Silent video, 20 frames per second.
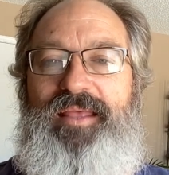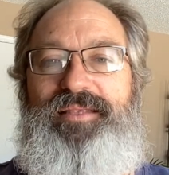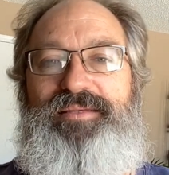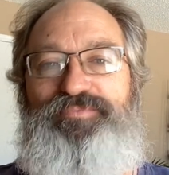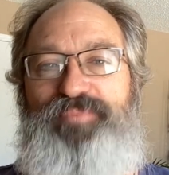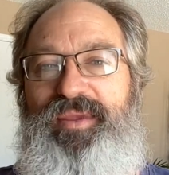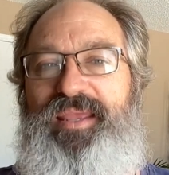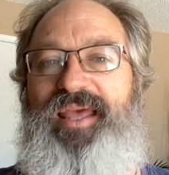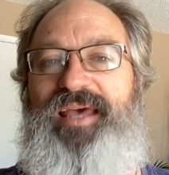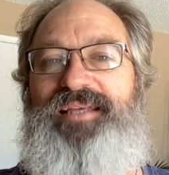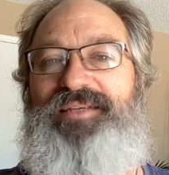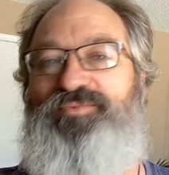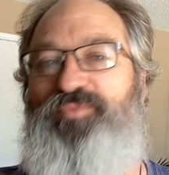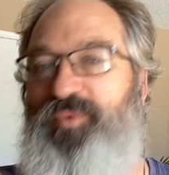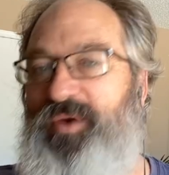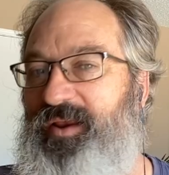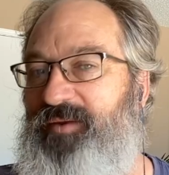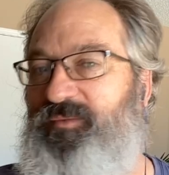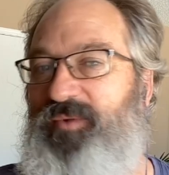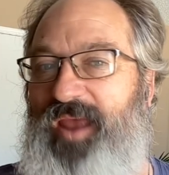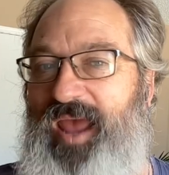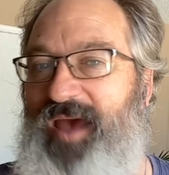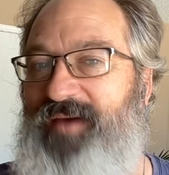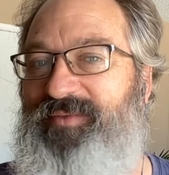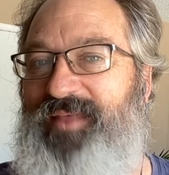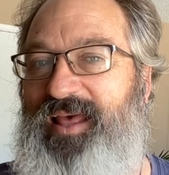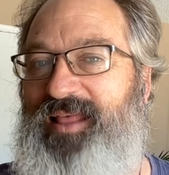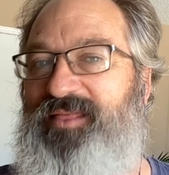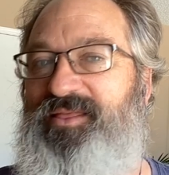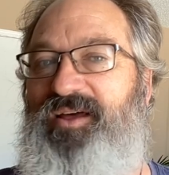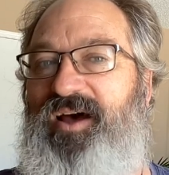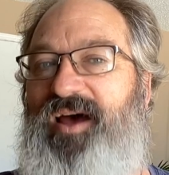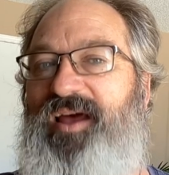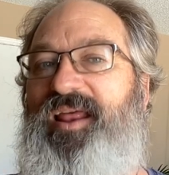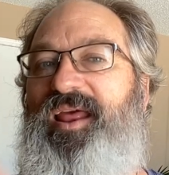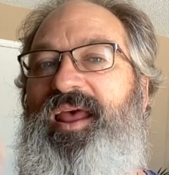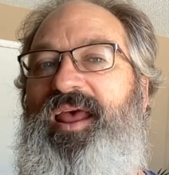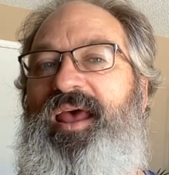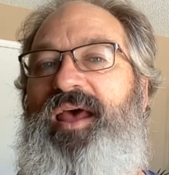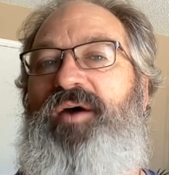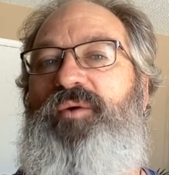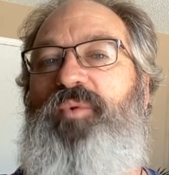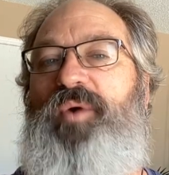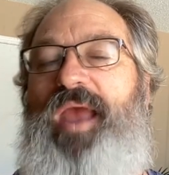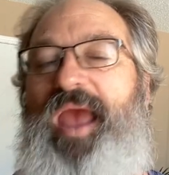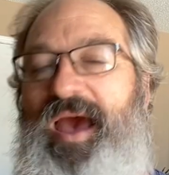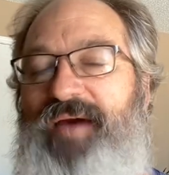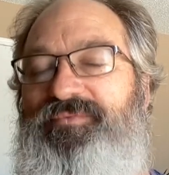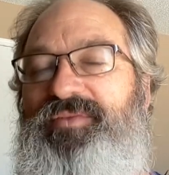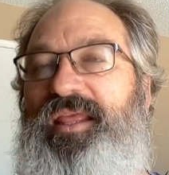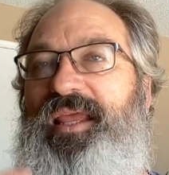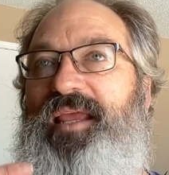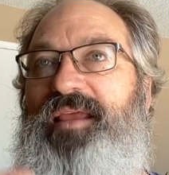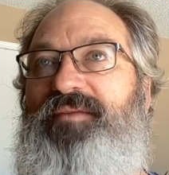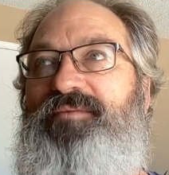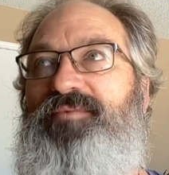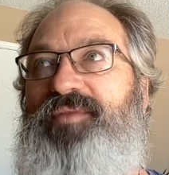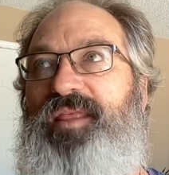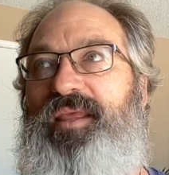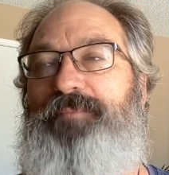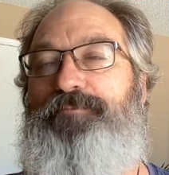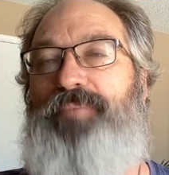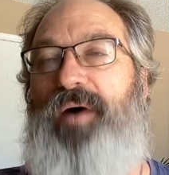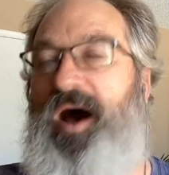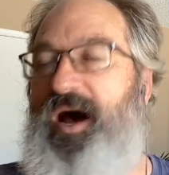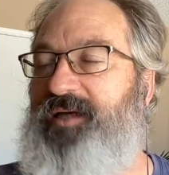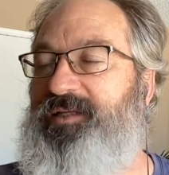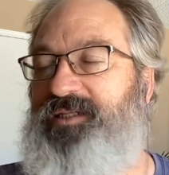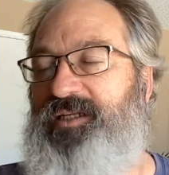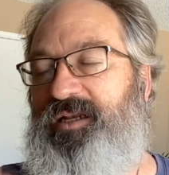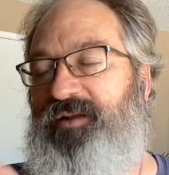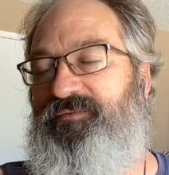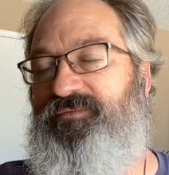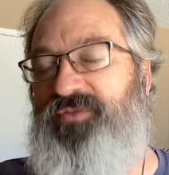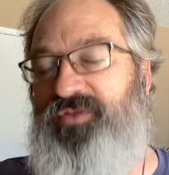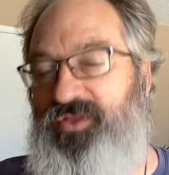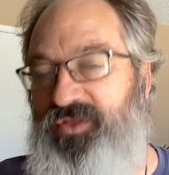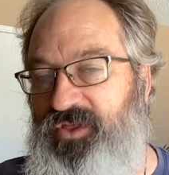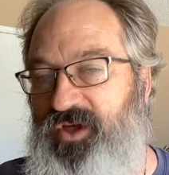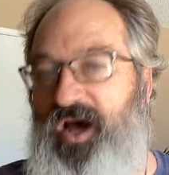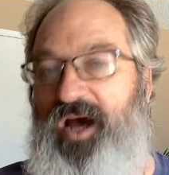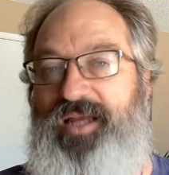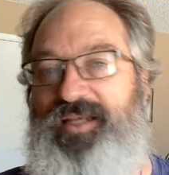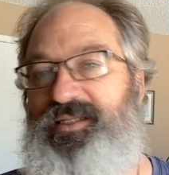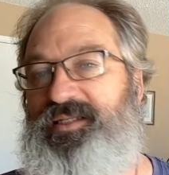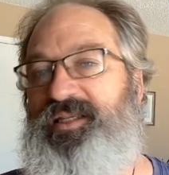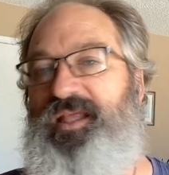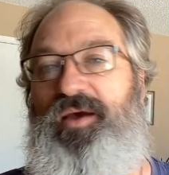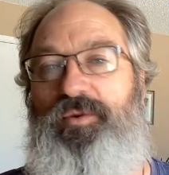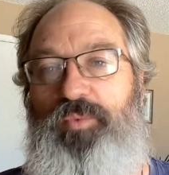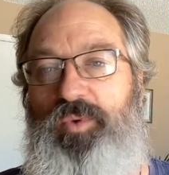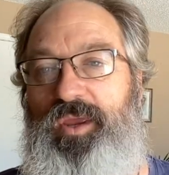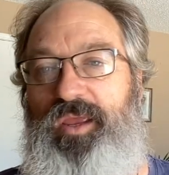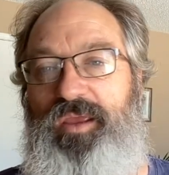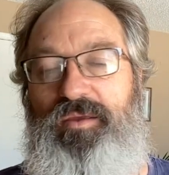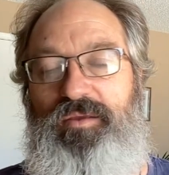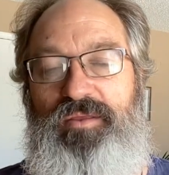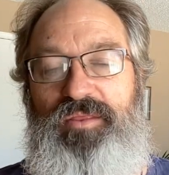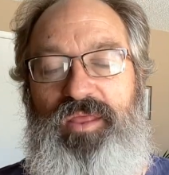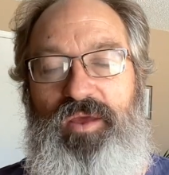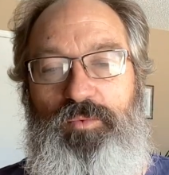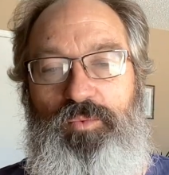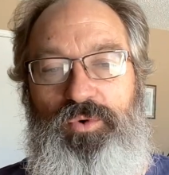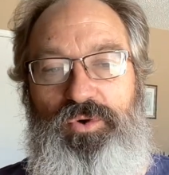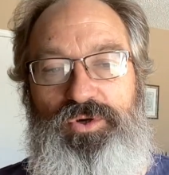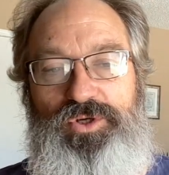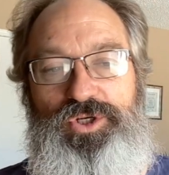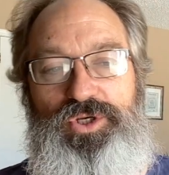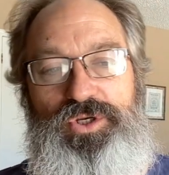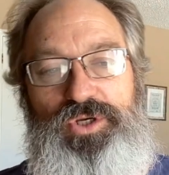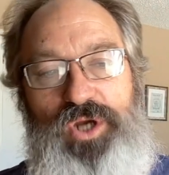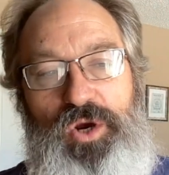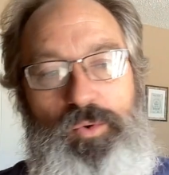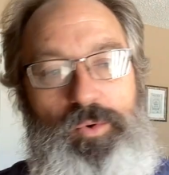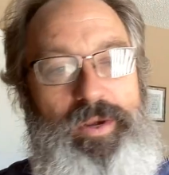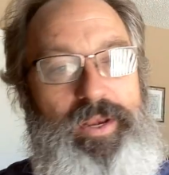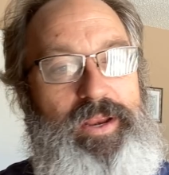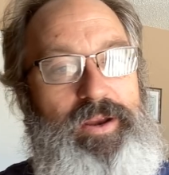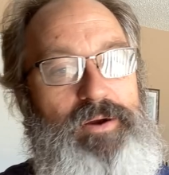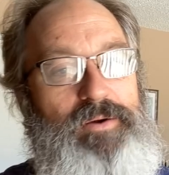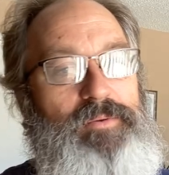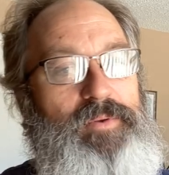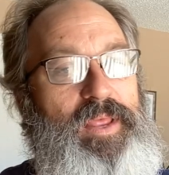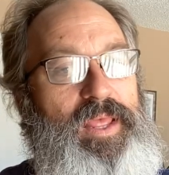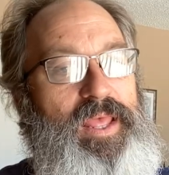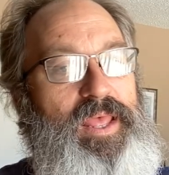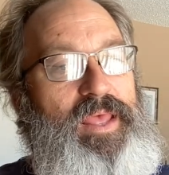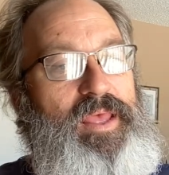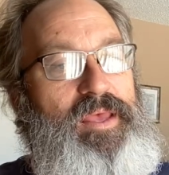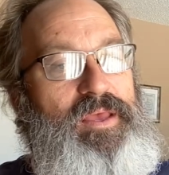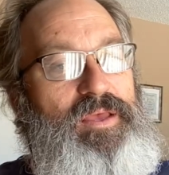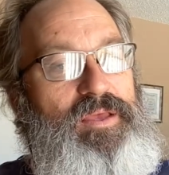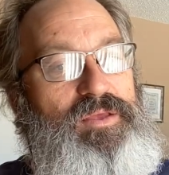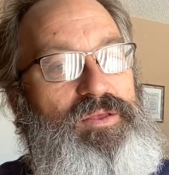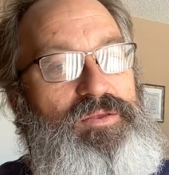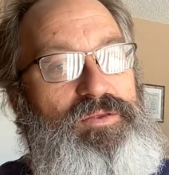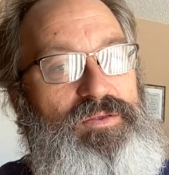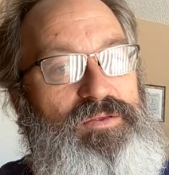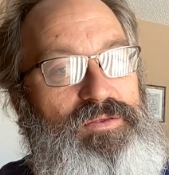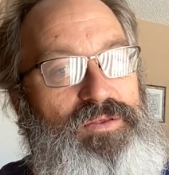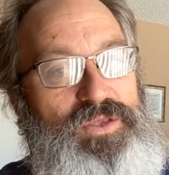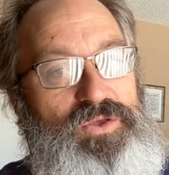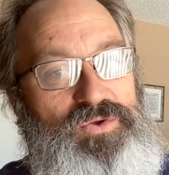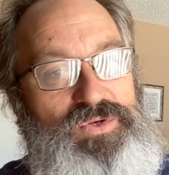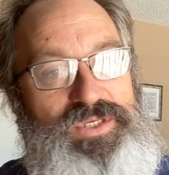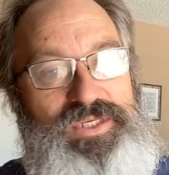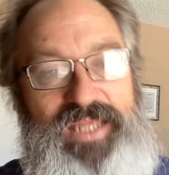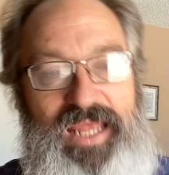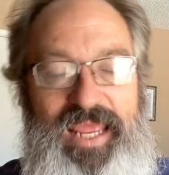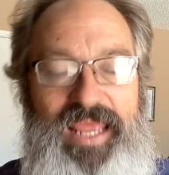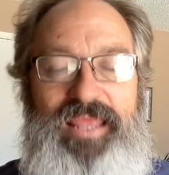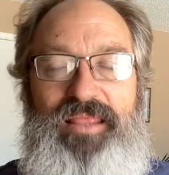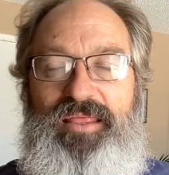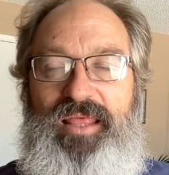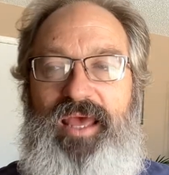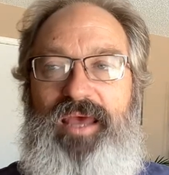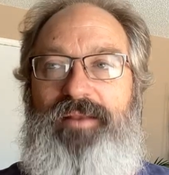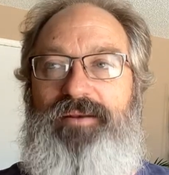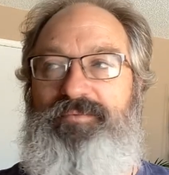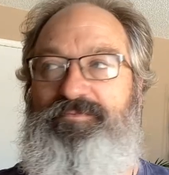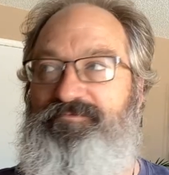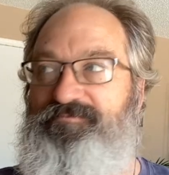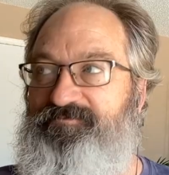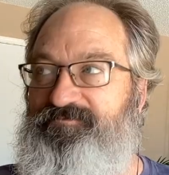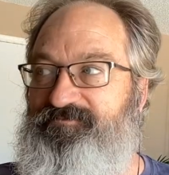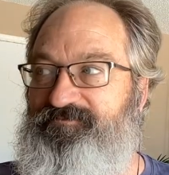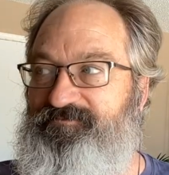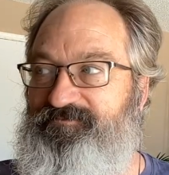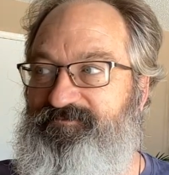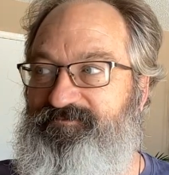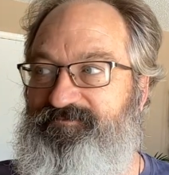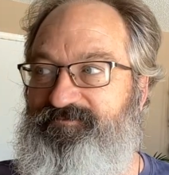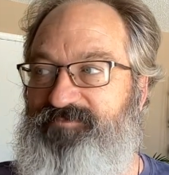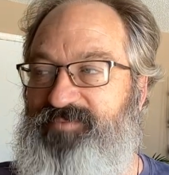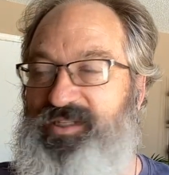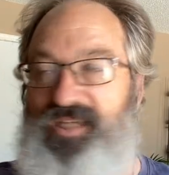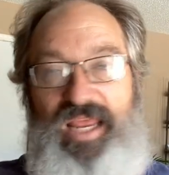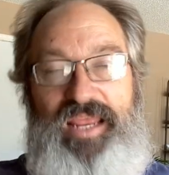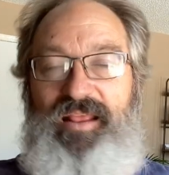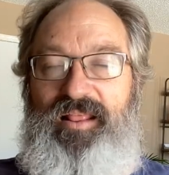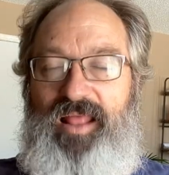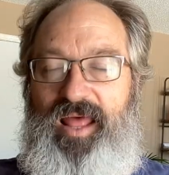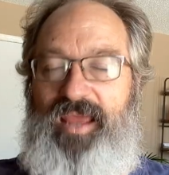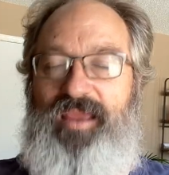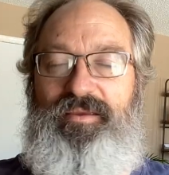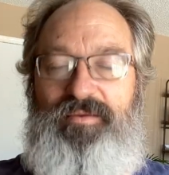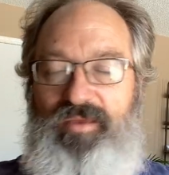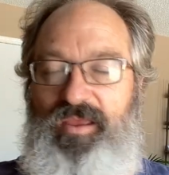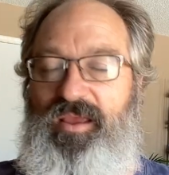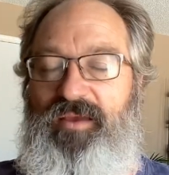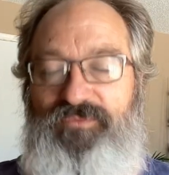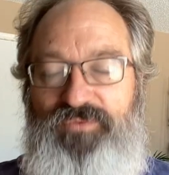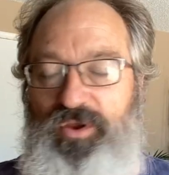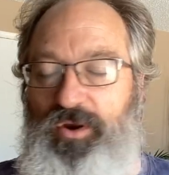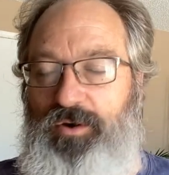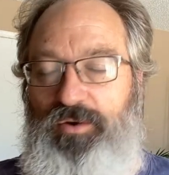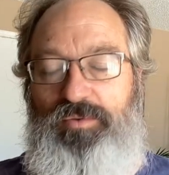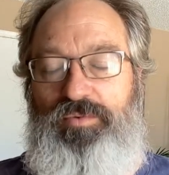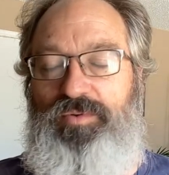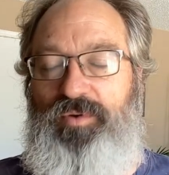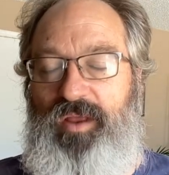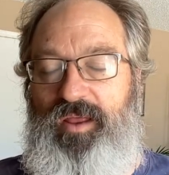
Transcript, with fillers: is because when we have that thought, we have the the positive thoughts that we that we're showing here. You see that, say, like if you're